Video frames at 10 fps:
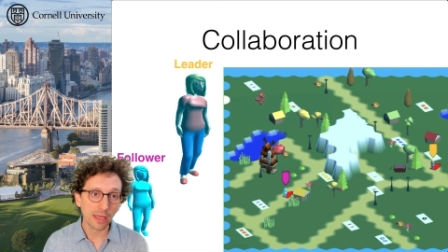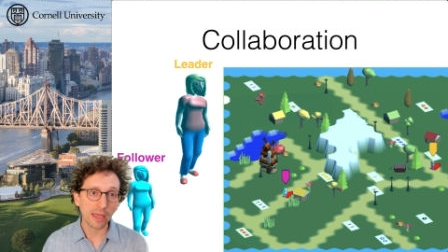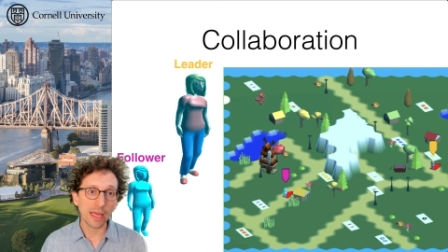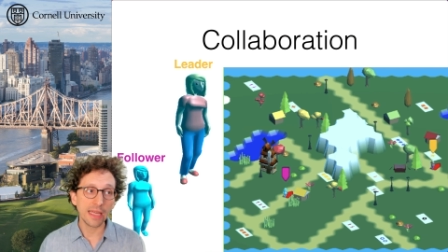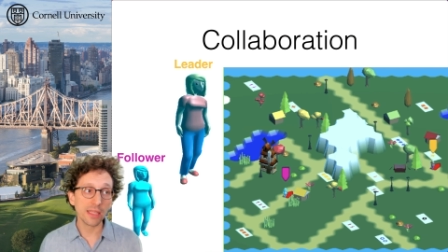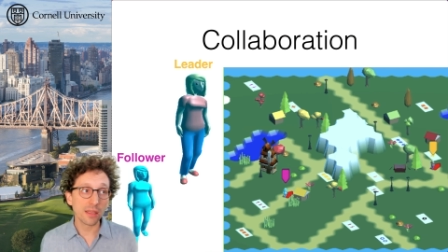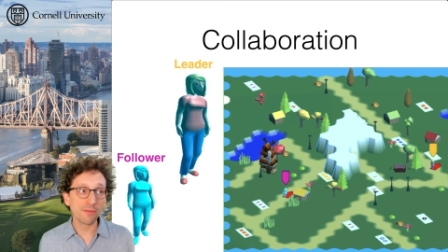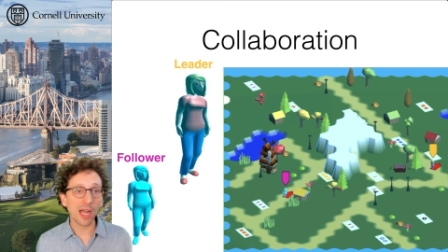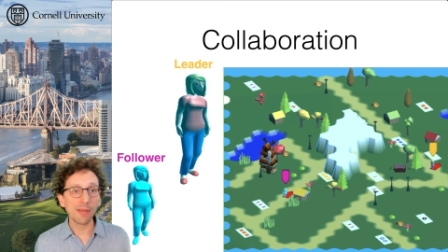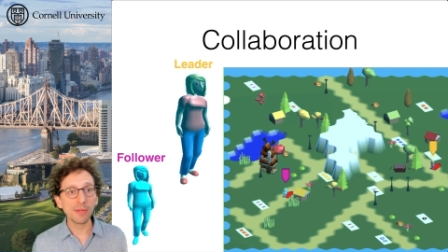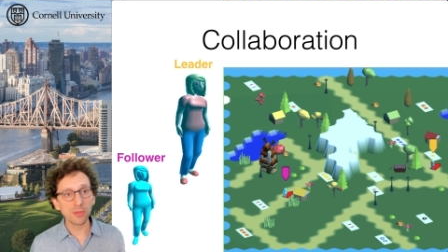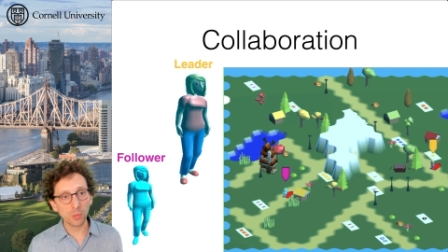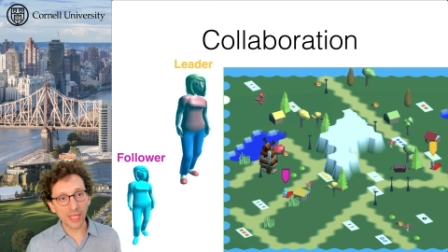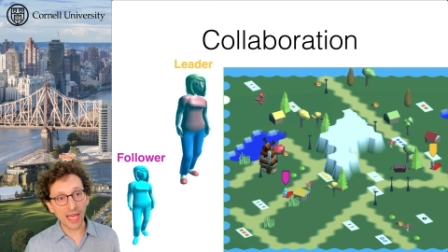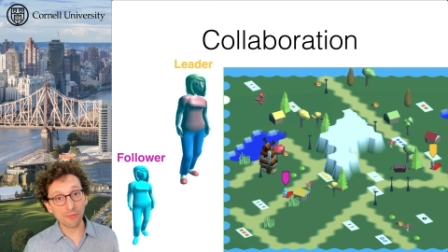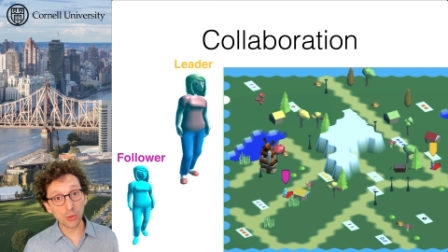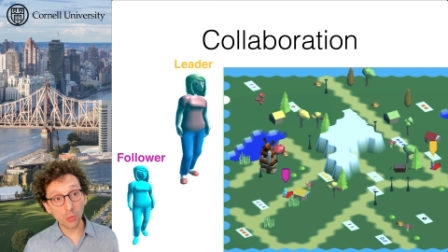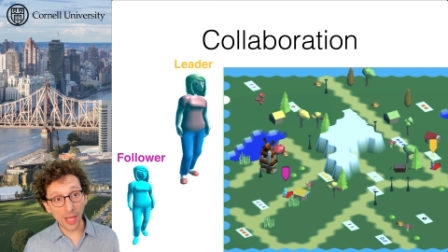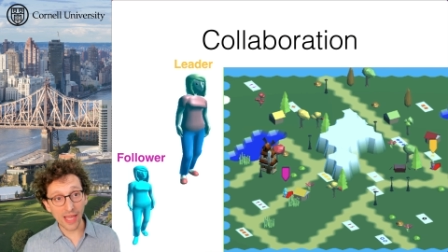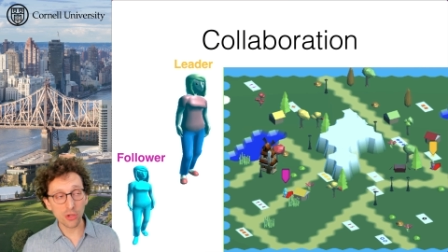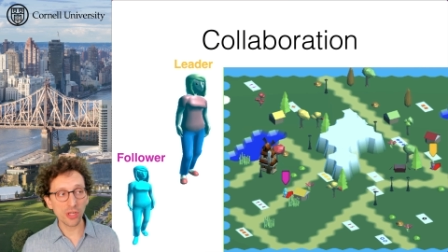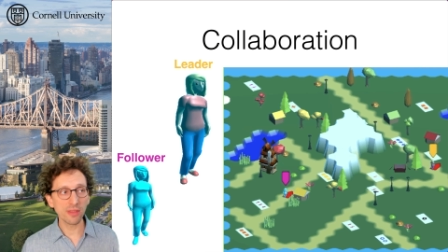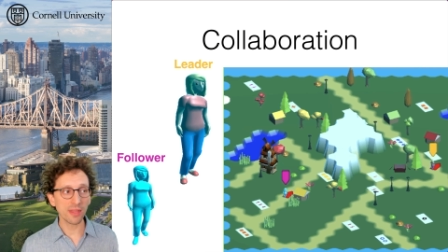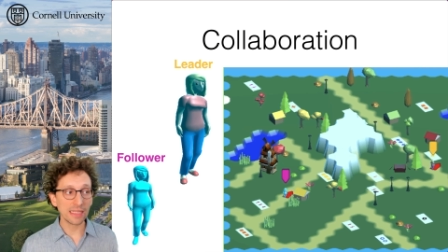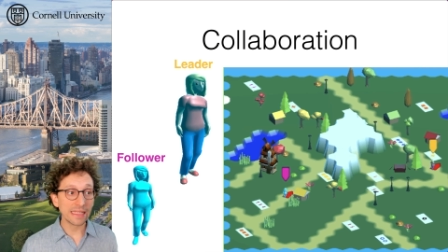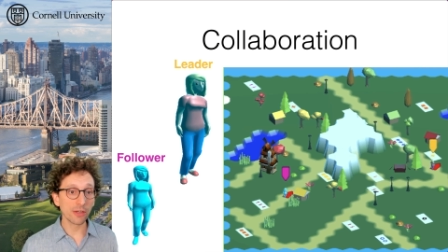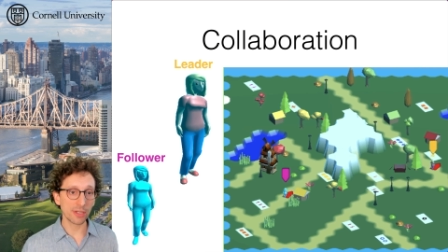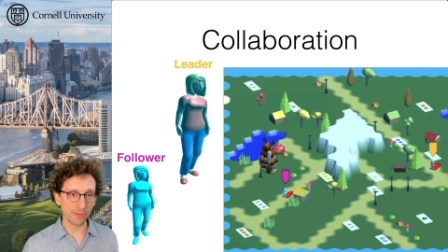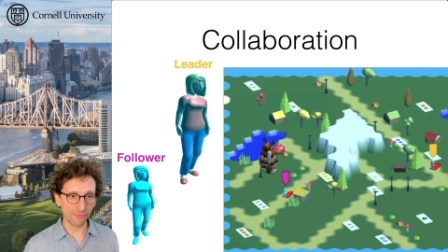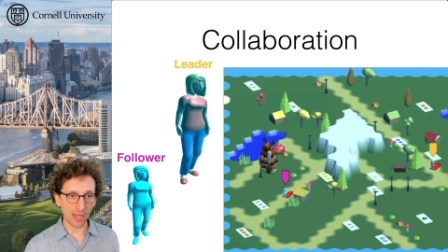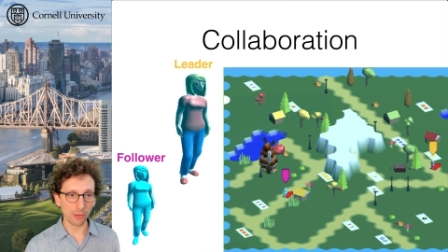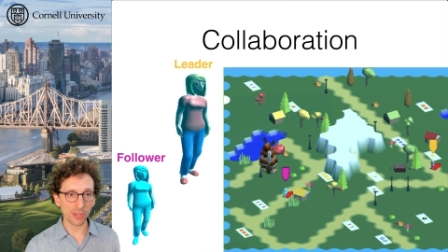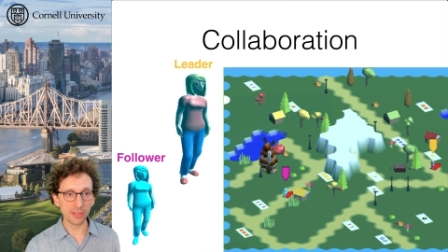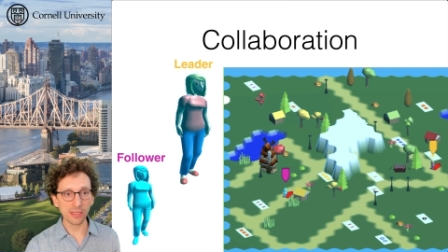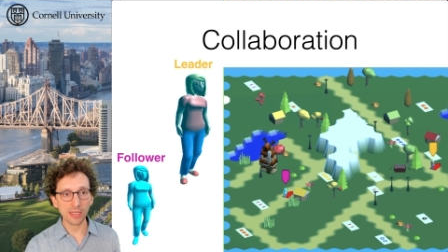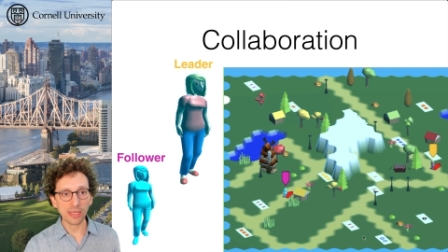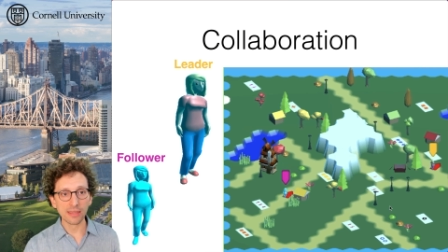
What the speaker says: In this environment, we have 2 agents, a leader and a follower.